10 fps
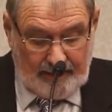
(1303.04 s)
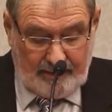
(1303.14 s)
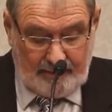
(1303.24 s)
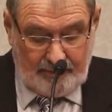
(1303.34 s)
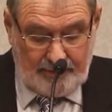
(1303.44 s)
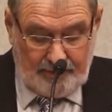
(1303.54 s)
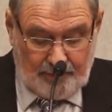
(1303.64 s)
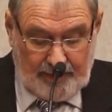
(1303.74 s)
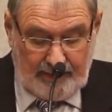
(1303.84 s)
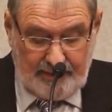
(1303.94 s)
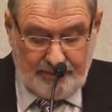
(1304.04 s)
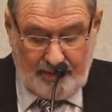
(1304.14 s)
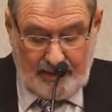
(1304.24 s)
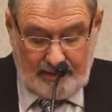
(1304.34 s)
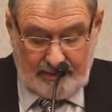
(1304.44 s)
I covered the Rayleigh
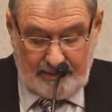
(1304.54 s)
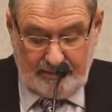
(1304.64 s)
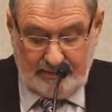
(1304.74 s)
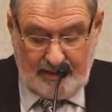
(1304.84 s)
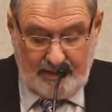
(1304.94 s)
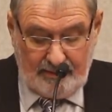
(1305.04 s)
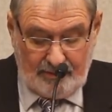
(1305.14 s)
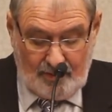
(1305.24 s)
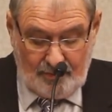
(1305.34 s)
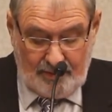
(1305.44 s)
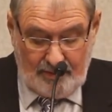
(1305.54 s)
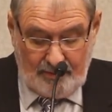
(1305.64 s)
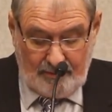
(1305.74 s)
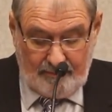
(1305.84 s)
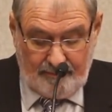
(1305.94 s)
trial in San
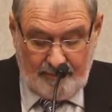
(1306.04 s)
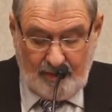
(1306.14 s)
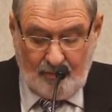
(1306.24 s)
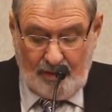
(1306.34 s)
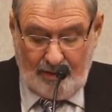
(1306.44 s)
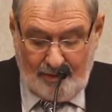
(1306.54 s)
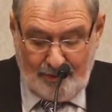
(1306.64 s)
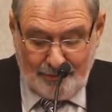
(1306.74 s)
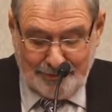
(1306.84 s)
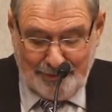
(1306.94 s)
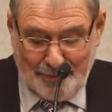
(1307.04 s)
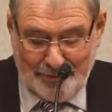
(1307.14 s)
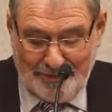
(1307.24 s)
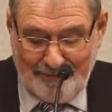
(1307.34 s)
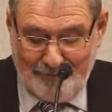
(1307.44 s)
Antonio while
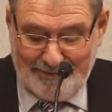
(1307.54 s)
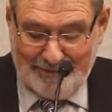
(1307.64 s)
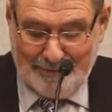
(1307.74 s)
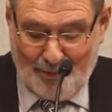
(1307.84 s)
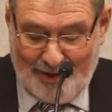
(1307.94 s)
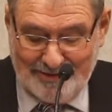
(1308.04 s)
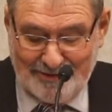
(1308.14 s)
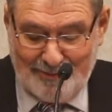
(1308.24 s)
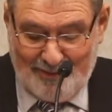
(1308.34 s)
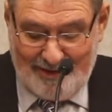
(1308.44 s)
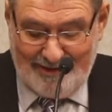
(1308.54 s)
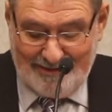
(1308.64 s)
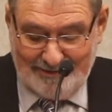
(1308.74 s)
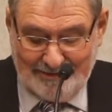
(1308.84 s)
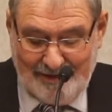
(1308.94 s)
also covering the Branch
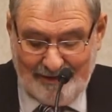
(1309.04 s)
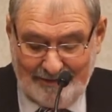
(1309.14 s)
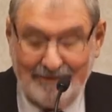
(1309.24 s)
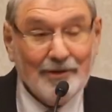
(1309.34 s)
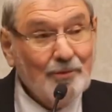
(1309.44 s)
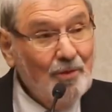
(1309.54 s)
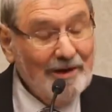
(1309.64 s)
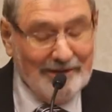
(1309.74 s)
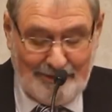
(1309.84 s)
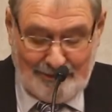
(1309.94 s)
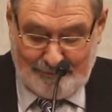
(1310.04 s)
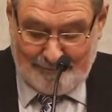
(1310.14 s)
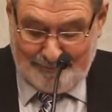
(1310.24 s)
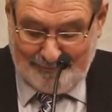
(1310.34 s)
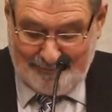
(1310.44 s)
Davidian saga near
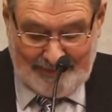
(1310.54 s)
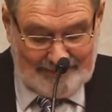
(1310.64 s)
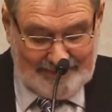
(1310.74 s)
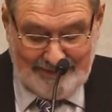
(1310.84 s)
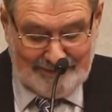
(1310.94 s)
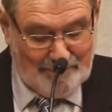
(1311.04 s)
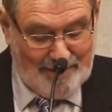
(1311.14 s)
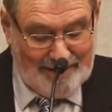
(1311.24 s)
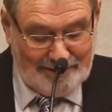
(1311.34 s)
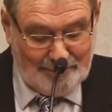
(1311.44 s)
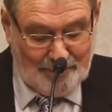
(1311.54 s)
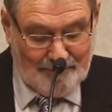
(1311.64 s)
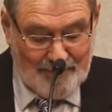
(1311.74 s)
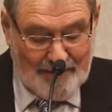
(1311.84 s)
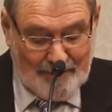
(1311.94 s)
Waco. Sounds
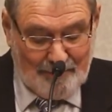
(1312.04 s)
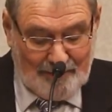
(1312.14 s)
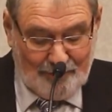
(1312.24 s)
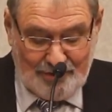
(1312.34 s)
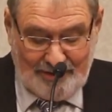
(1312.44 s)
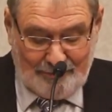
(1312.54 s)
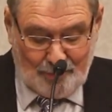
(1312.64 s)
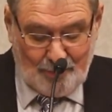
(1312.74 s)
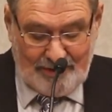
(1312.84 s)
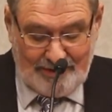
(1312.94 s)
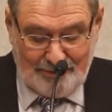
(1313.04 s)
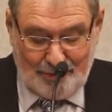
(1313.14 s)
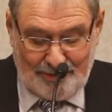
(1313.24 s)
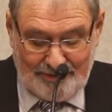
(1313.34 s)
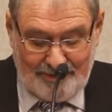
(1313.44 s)
impossible. But for several weeks
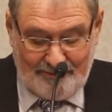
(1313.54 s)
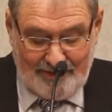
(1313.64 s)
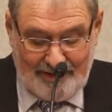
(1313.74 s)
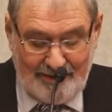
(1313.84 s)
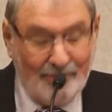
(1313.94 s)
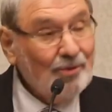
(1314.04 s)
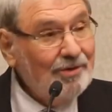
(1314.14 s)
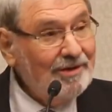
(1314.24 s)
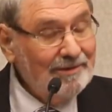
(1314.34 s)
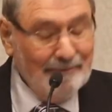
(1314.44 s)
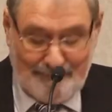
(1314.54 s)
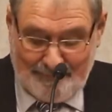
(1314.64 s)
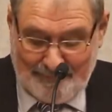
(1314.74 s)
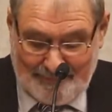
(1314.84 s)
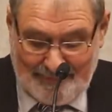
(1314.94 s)
during the Davidian ordeal,
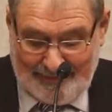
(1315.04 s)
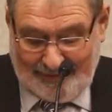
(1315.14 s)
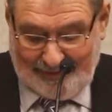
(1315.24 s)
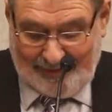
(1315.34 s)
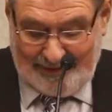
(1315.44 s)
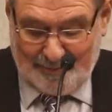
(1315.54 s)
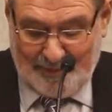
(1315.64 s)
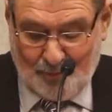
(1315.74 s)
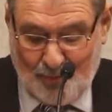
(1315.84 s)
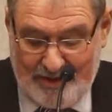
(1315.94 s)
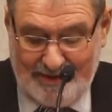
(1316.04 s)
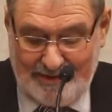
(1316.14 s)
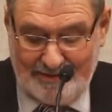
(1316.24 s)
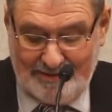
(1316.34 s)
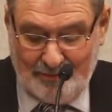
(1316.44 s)
I spent
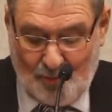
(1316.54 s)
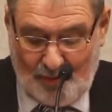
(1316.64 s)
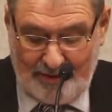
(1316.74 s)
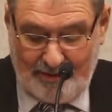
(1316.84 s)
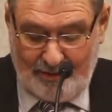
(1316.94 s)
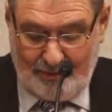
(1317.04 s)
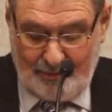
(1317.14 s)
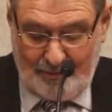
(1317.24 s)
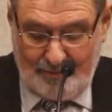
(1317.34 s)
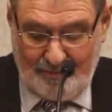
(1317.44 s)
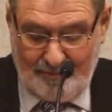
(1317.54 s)
weekends in Waco